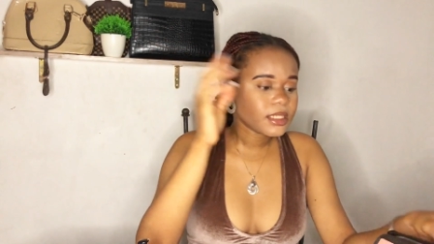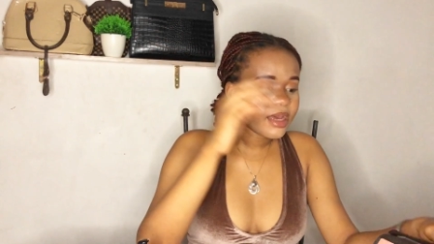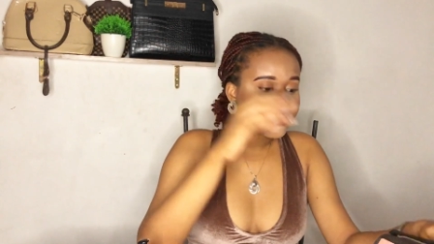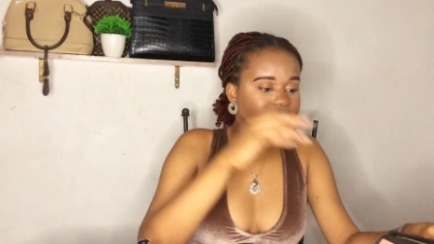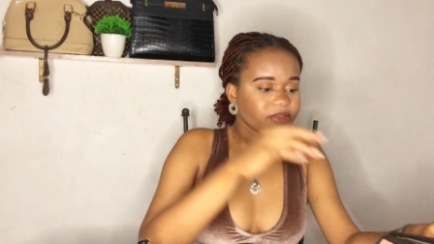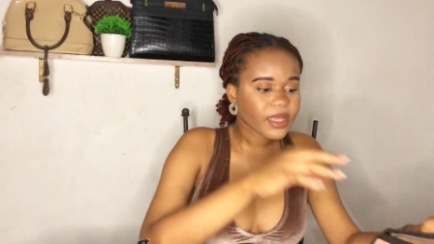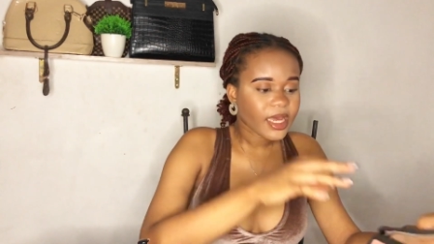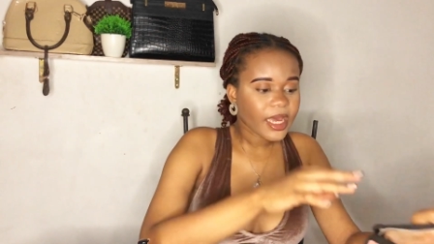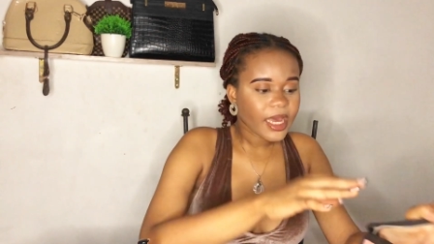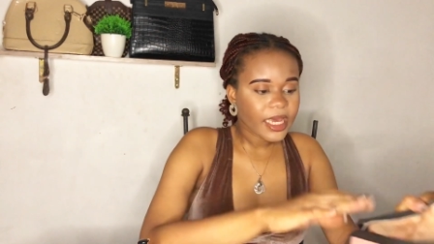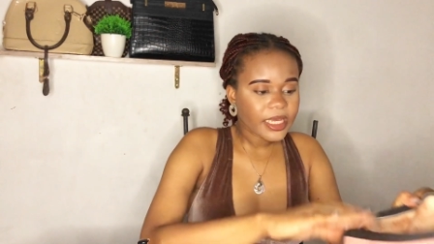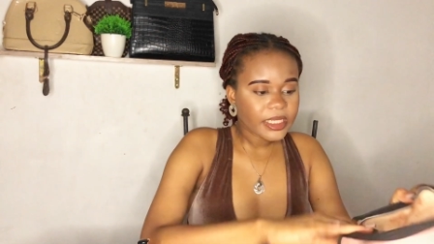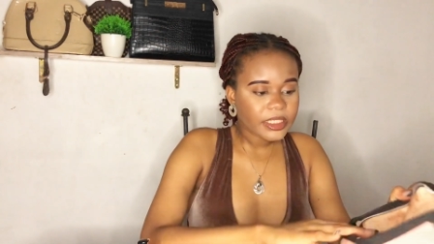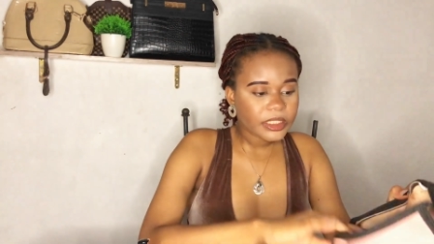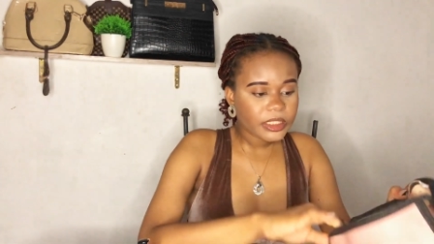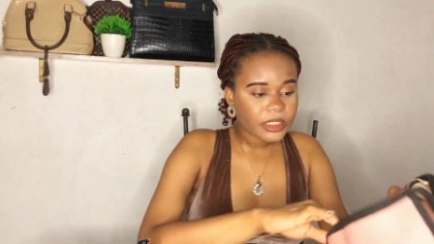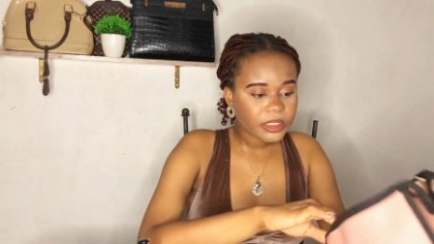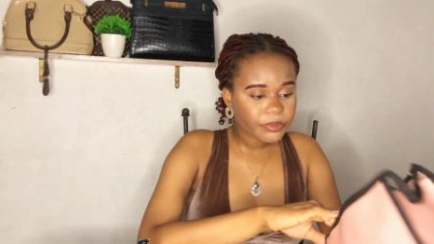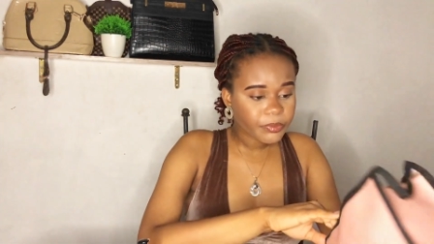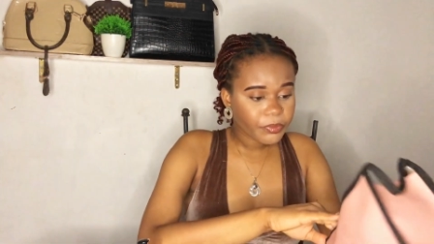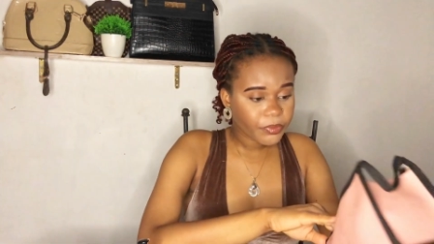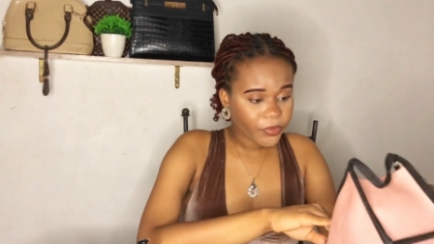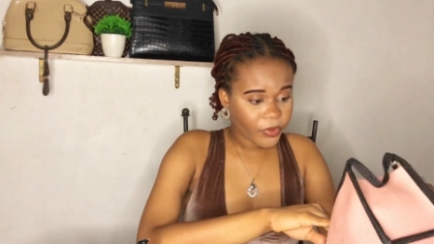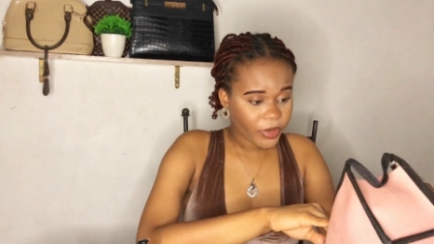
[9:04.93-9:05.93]
after i
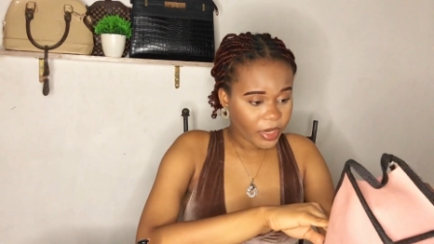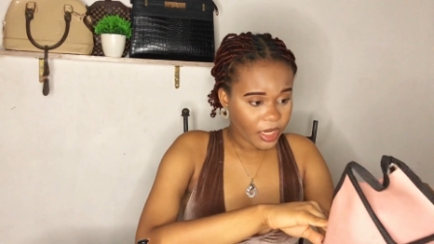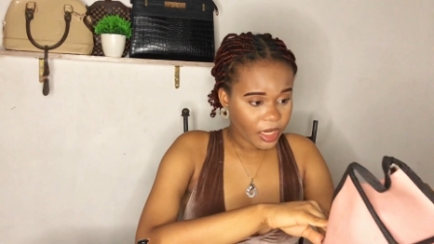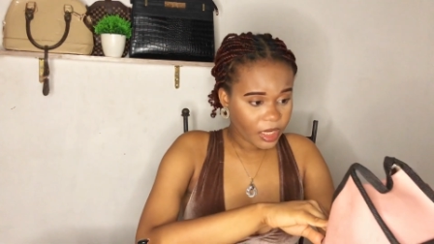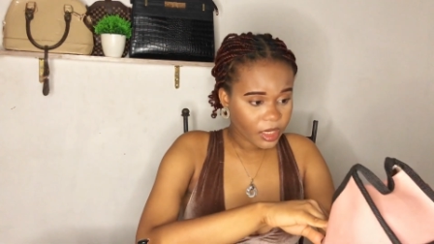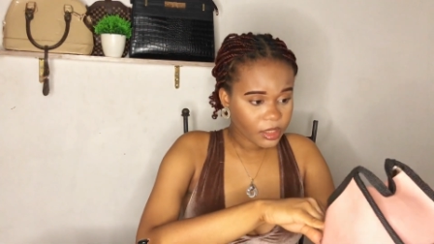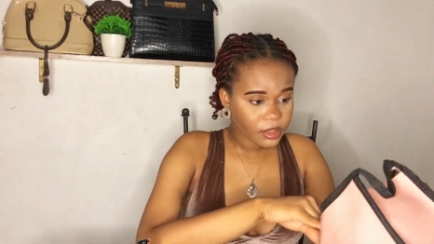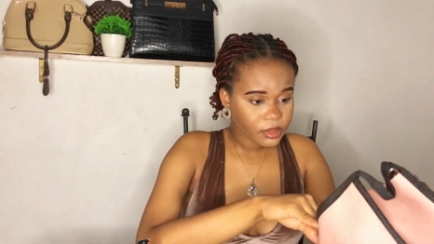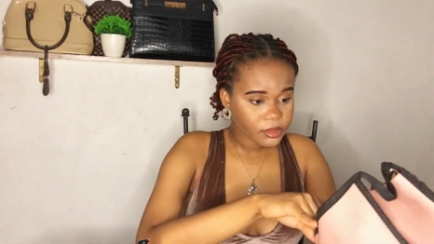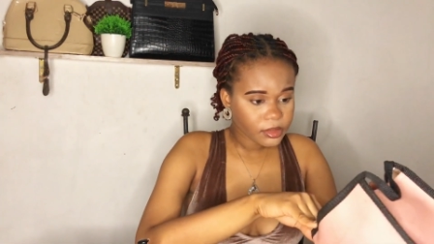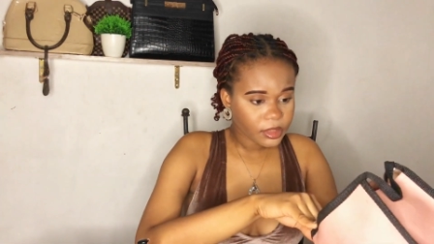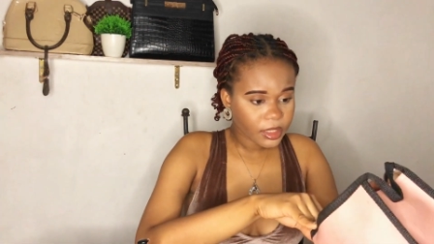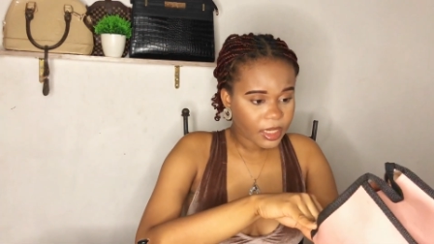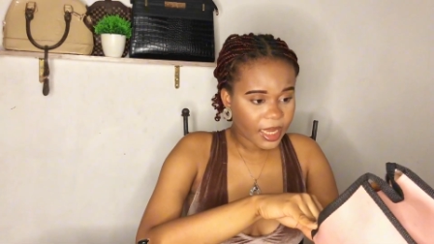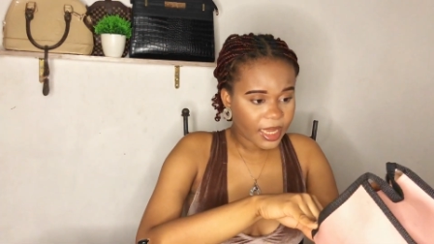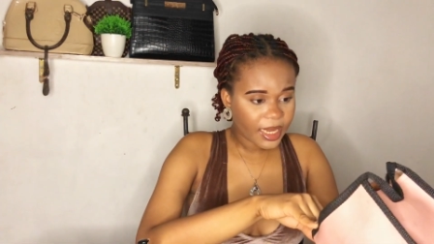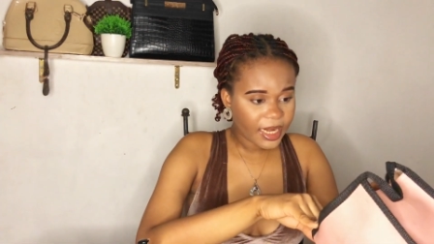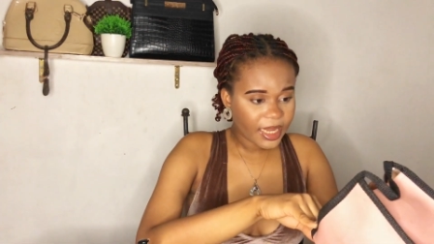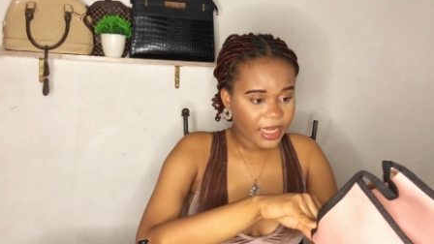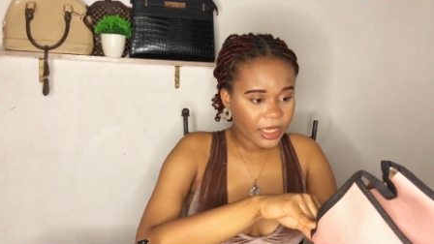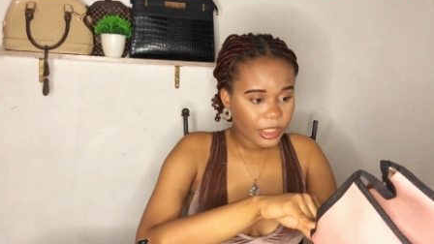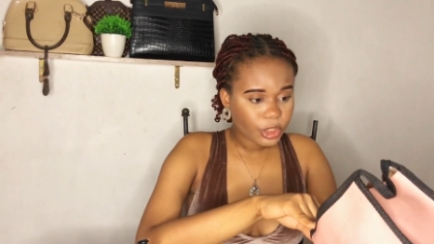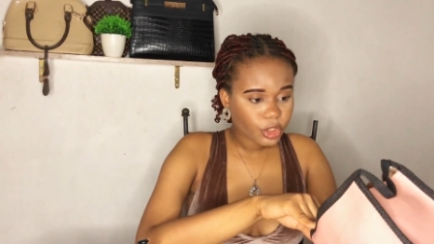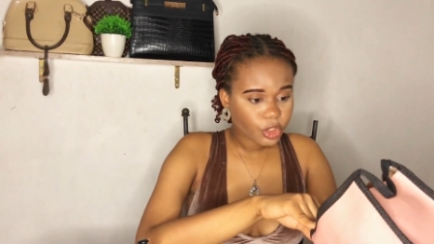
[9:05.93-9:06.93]
spray i
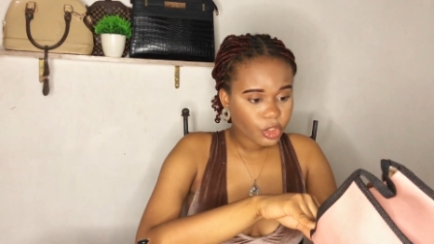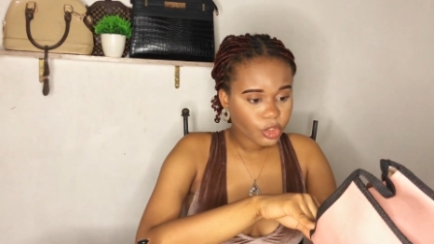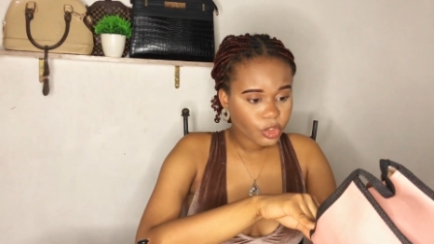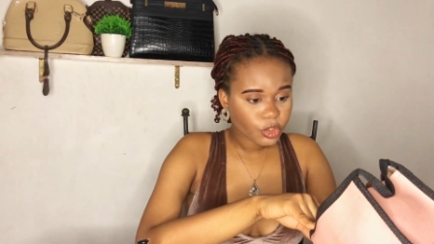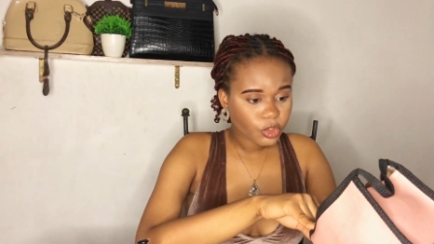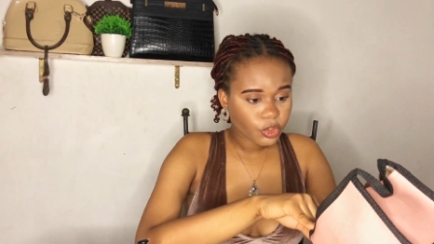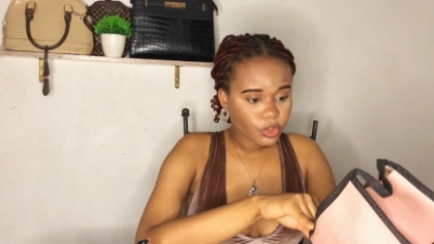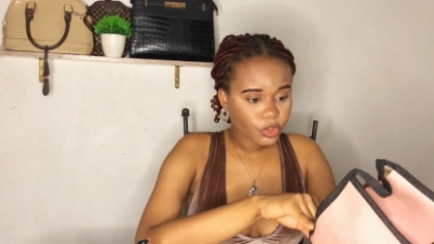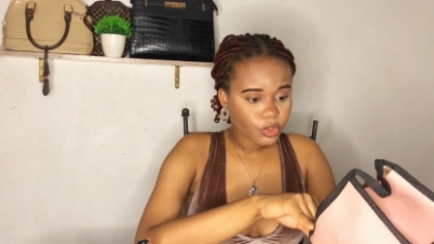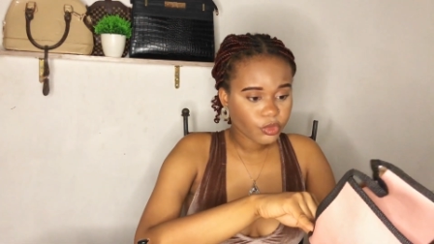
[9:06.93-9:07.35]
like to